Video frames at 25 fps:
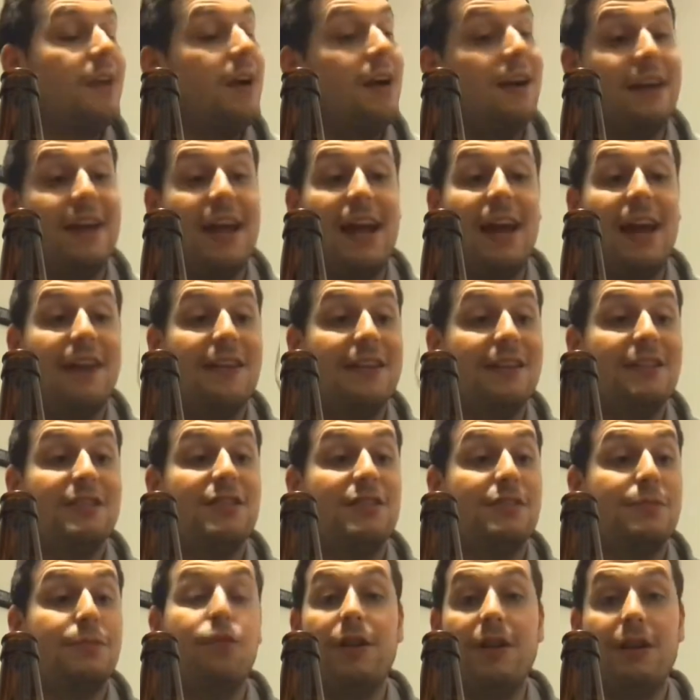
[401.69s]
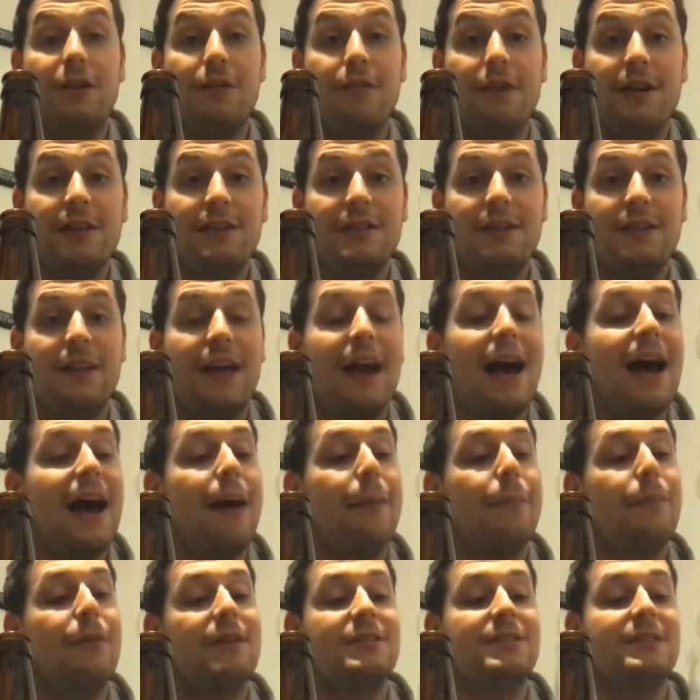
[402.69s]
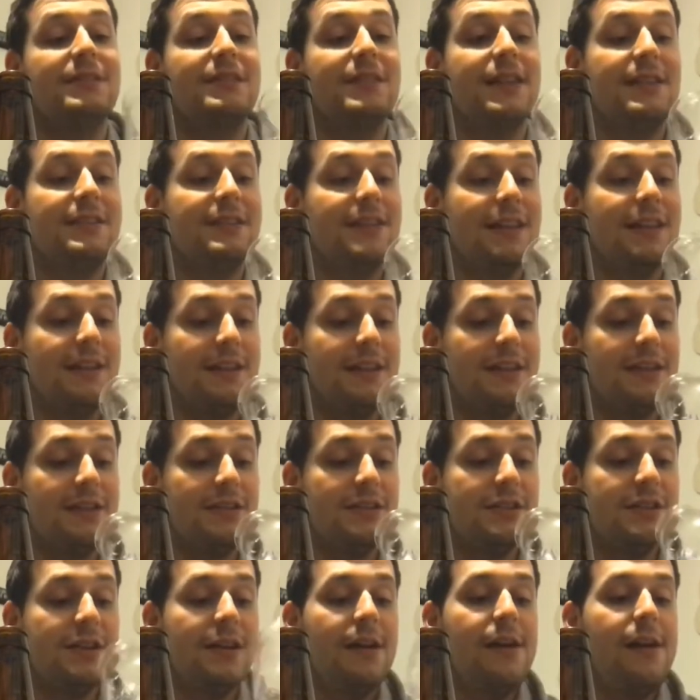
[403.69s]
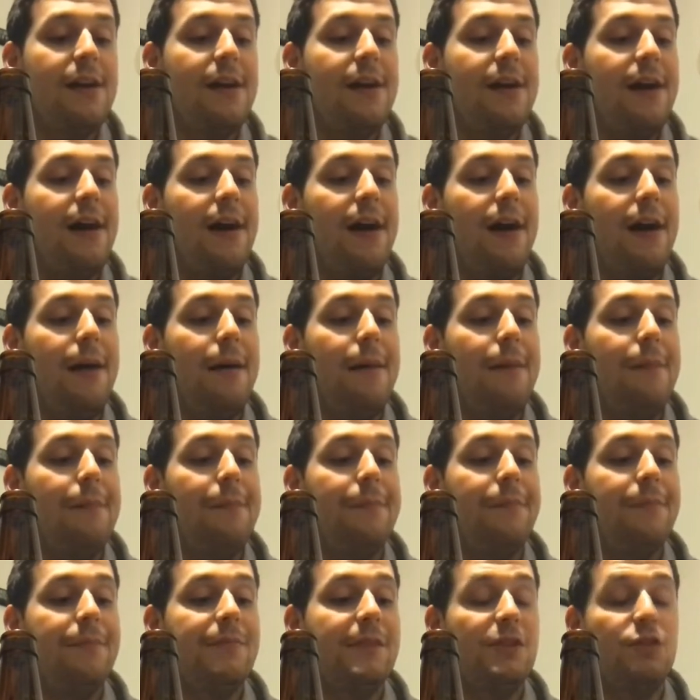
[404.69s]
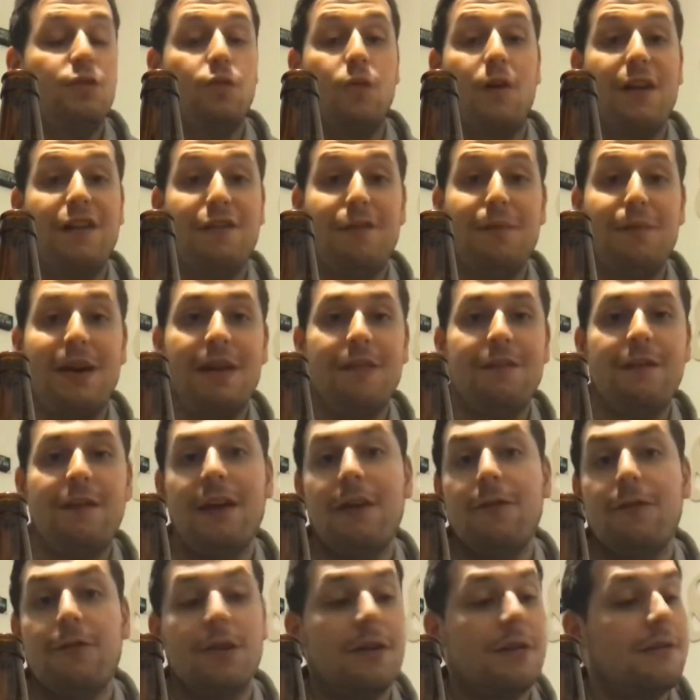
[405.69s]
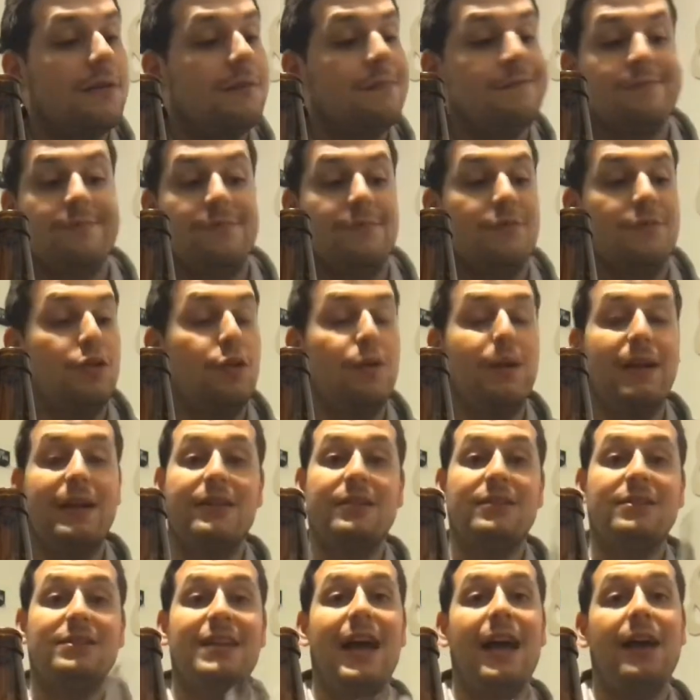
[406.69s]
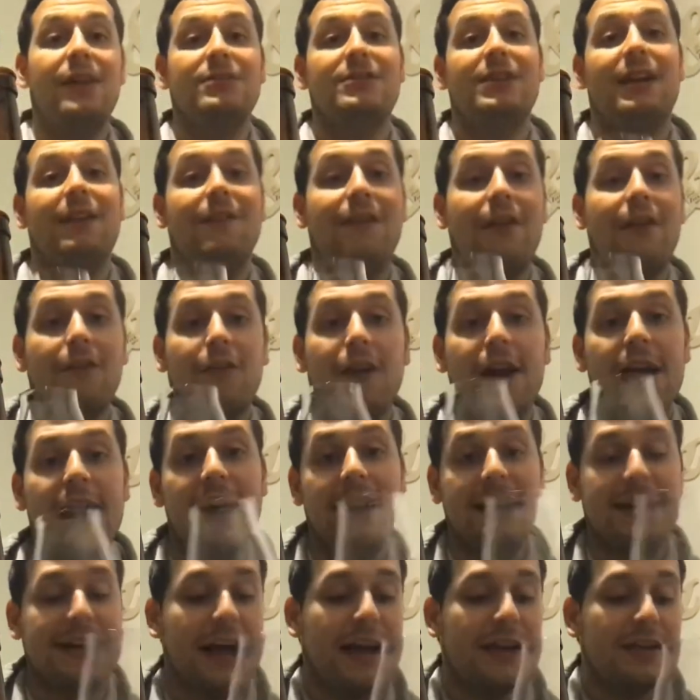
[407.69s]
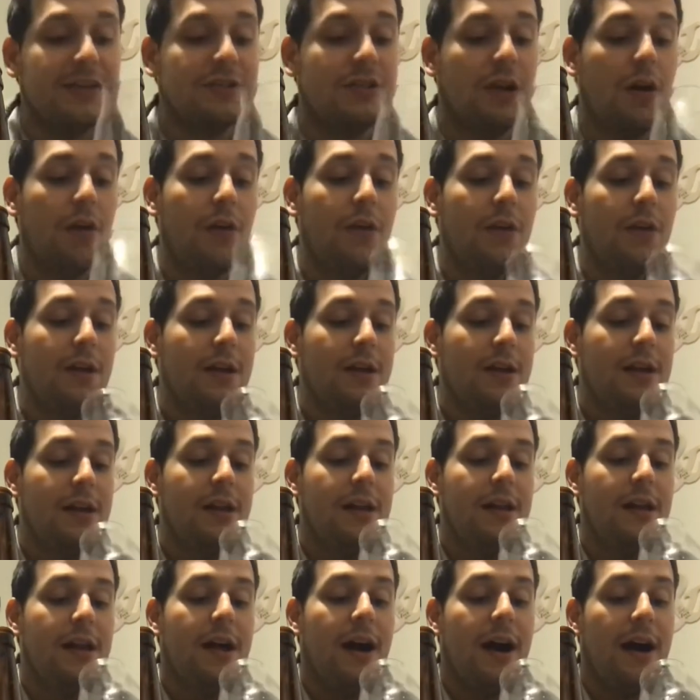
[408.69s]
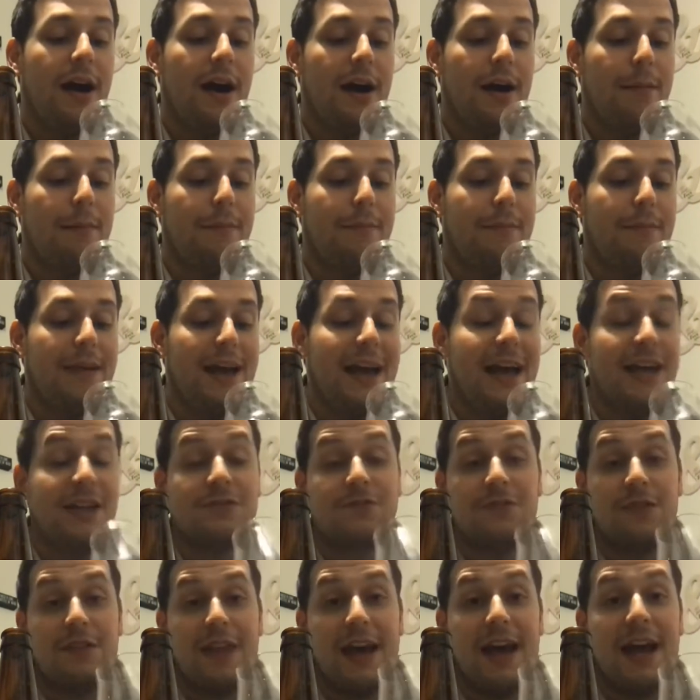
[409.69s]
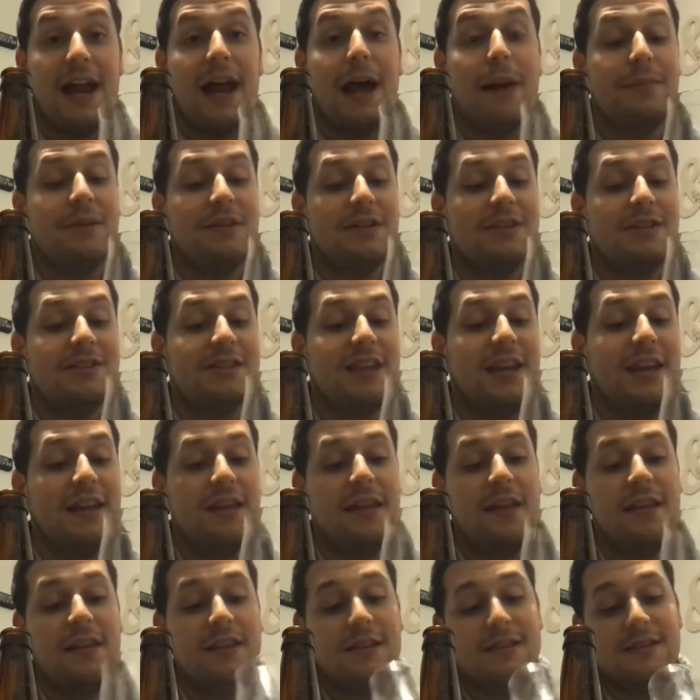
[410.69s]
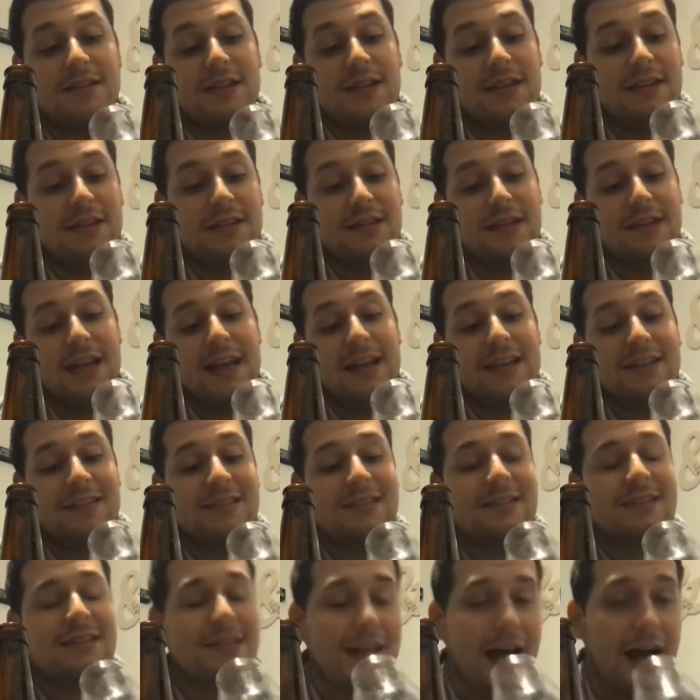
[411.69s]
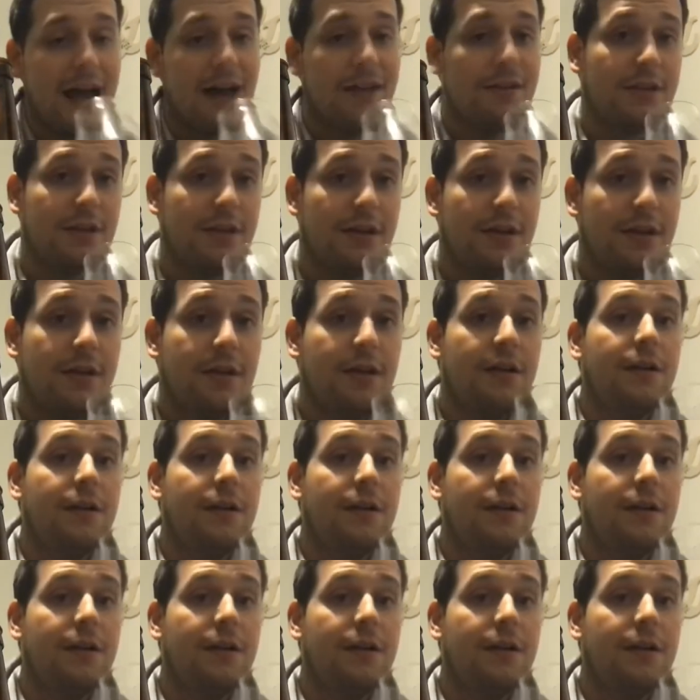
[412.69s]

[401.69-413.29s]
again, this is pretty crazy, the hop presence that's in this. Um, it's one of my favorite New England styles that I've ever had, guys. So um, as for that, I'm going to say that this is a solid